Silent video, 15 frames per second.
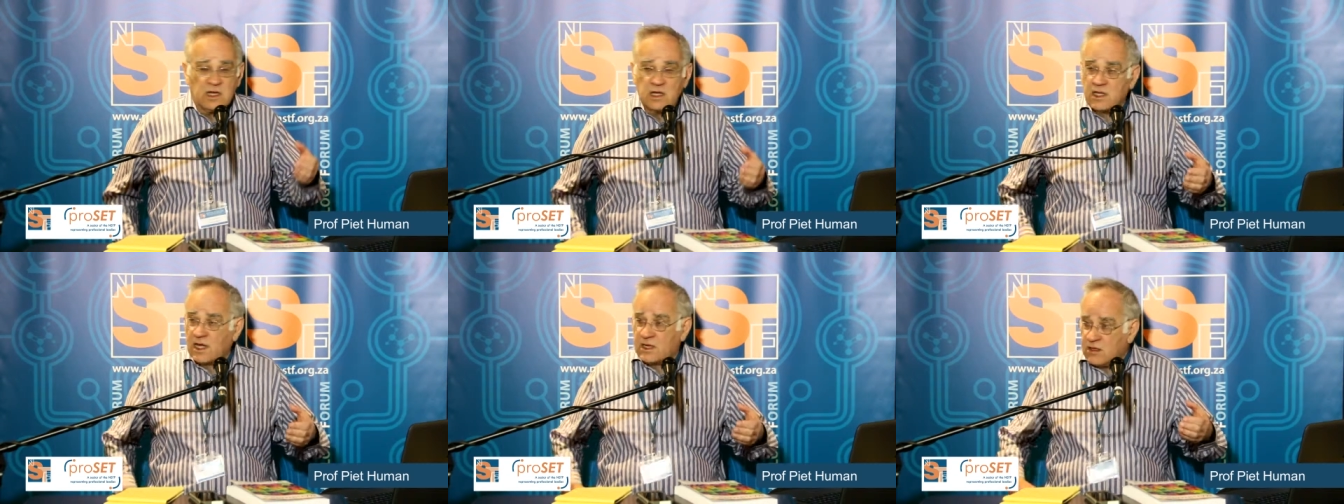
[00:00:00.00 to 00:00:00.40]

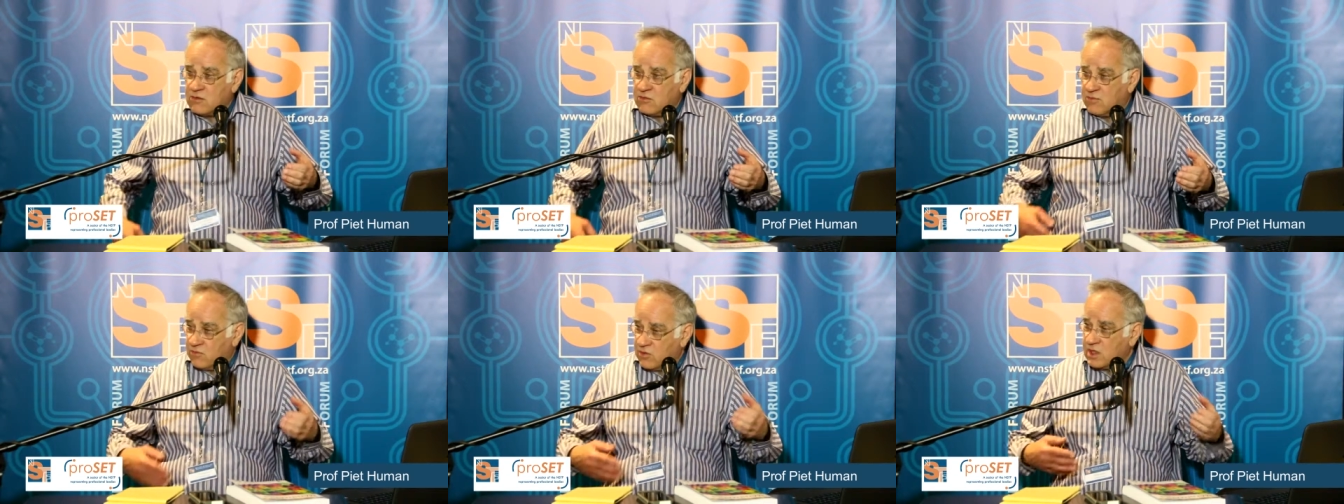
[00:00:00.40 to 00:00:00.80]
That
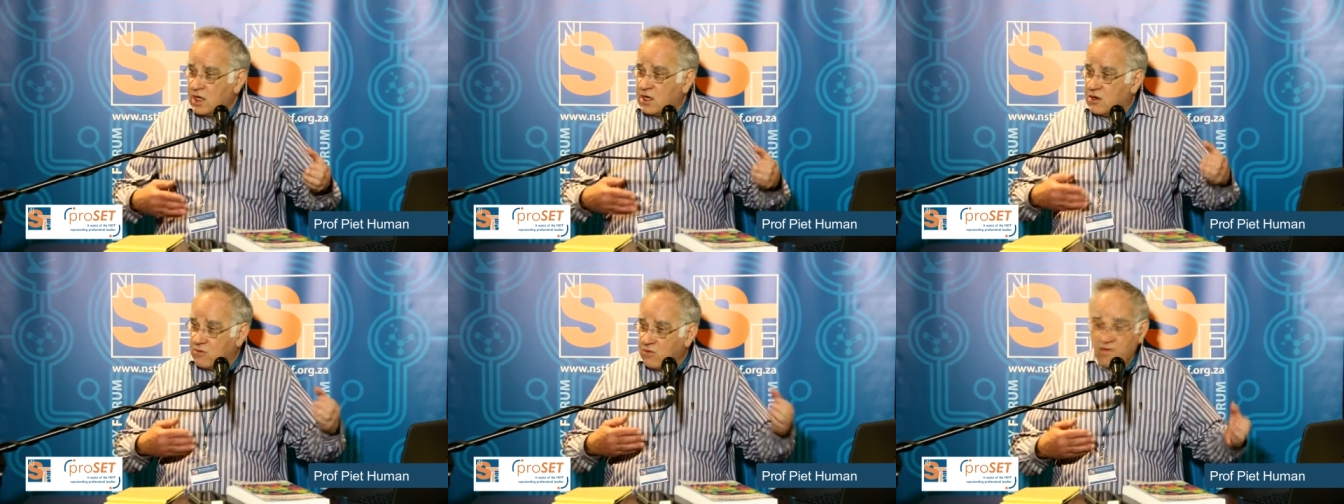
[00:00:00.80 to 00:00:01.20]
word
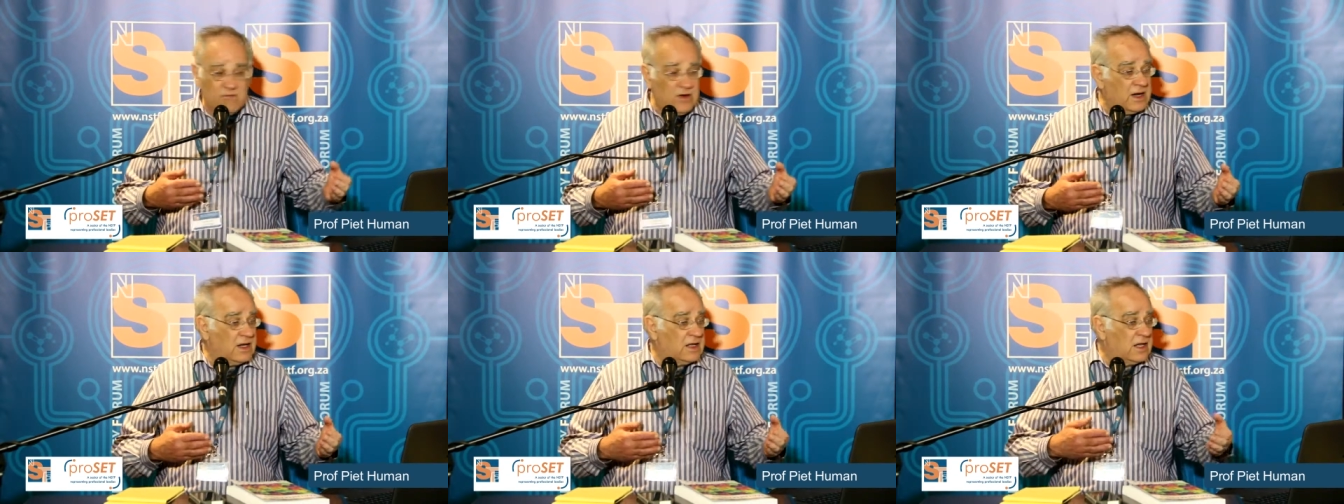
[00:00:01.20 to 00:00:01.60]

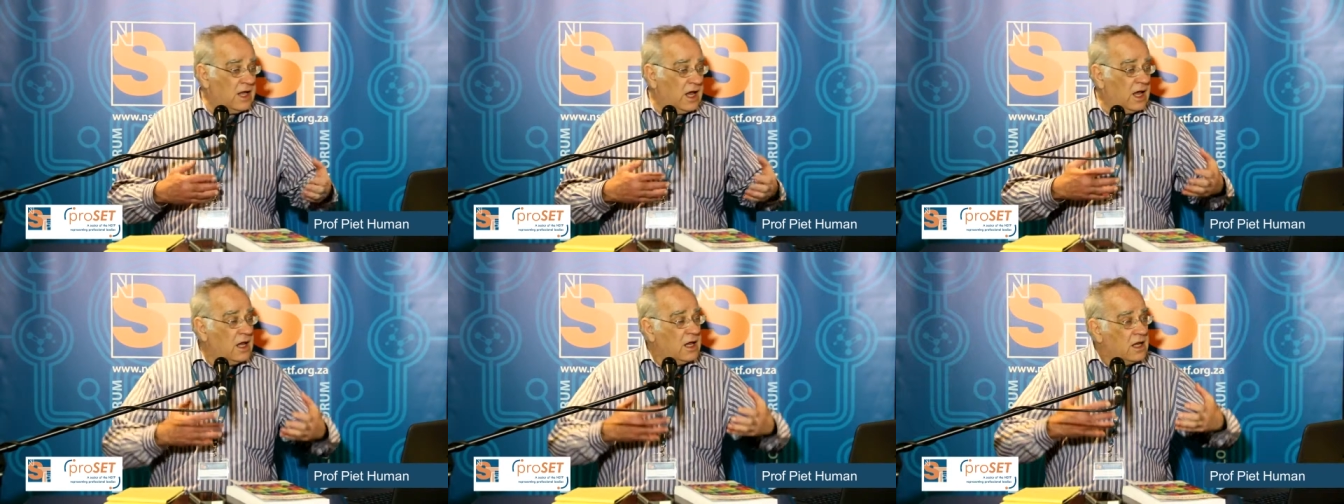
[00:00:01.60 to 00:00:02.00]
equivalent
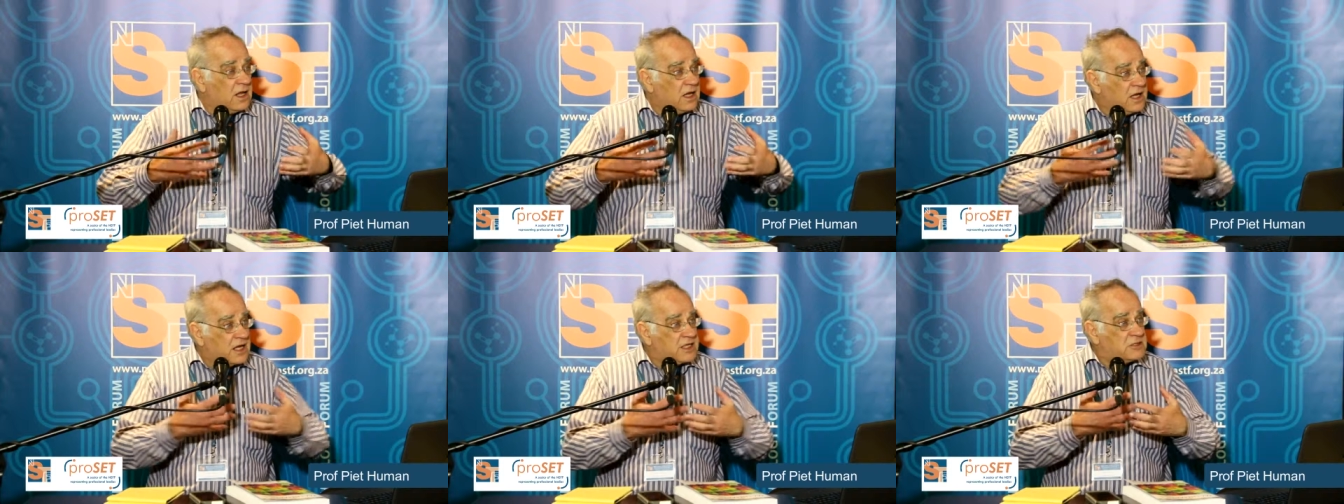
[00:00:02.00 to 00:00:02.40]
there
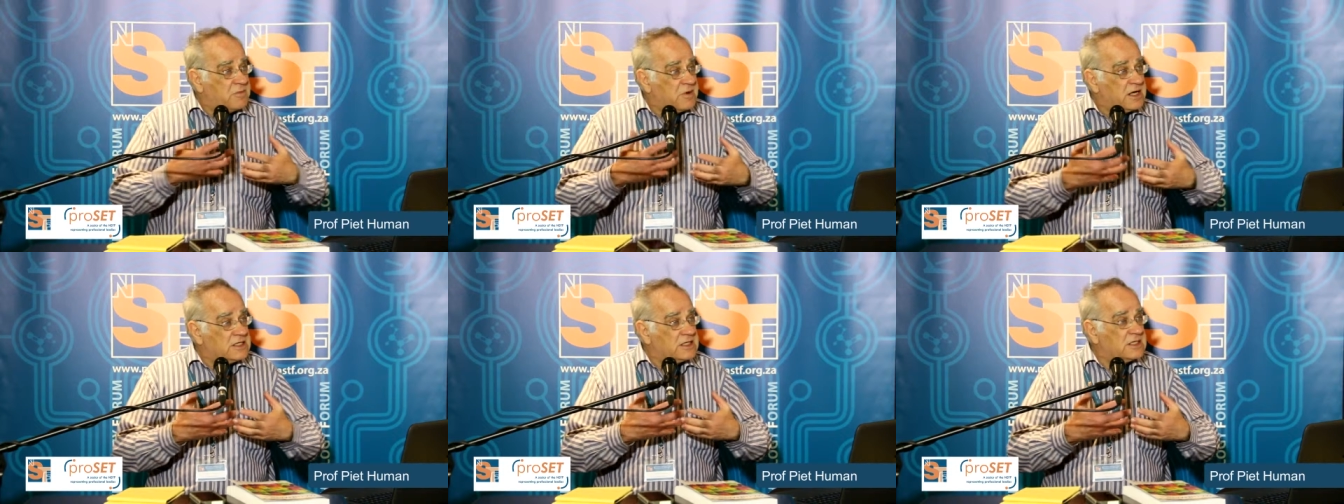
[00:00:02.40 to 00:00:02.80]

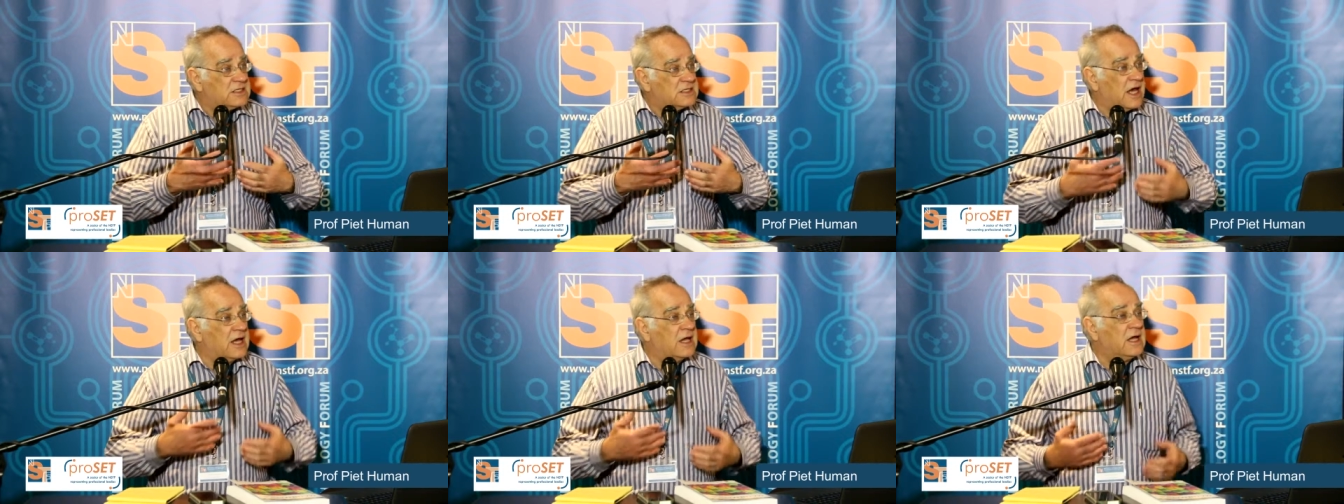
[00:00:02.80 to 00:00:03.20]
expresses
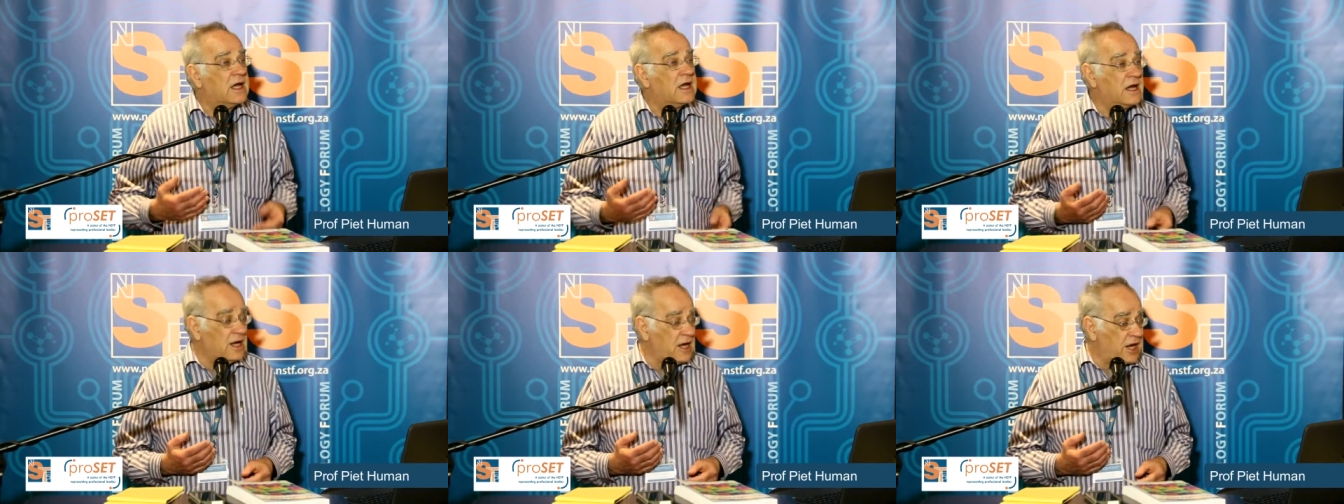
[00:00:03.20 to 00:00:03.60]
a
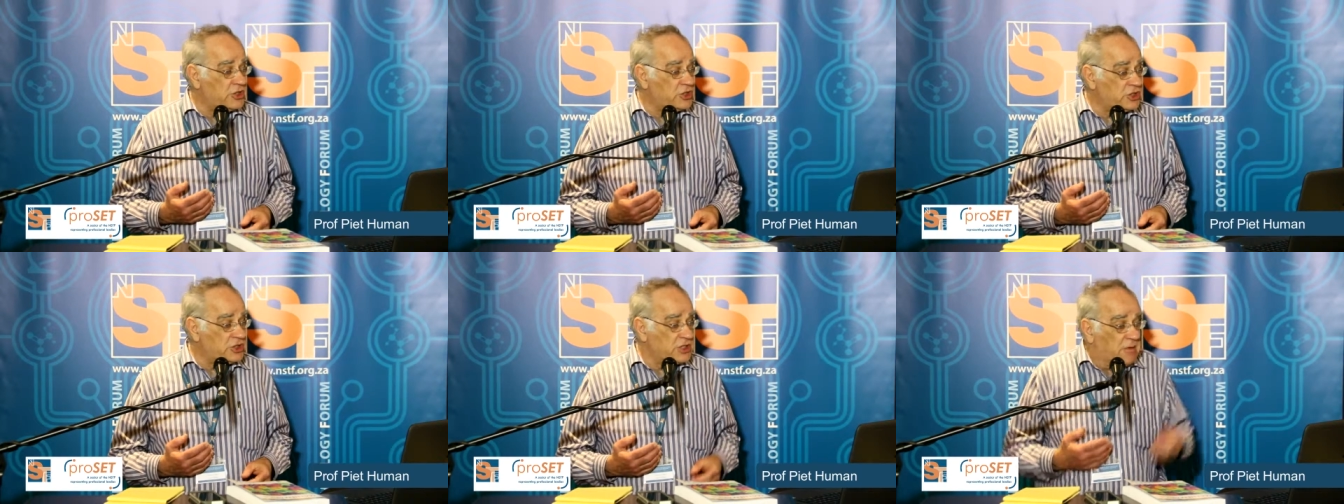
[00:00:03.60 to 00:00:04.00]

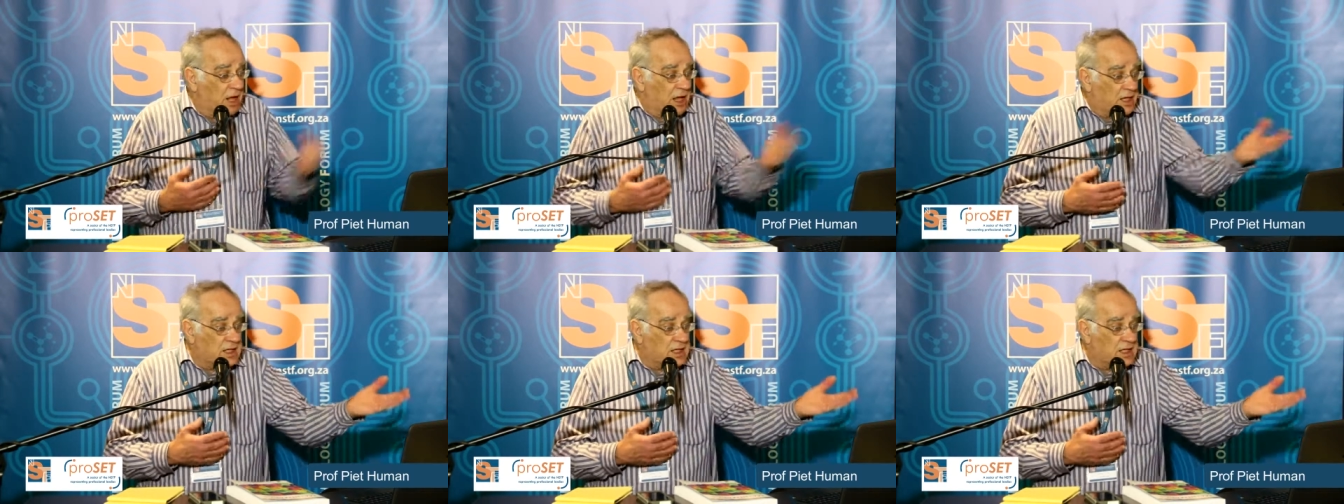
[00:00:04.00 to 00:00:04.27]
relationship.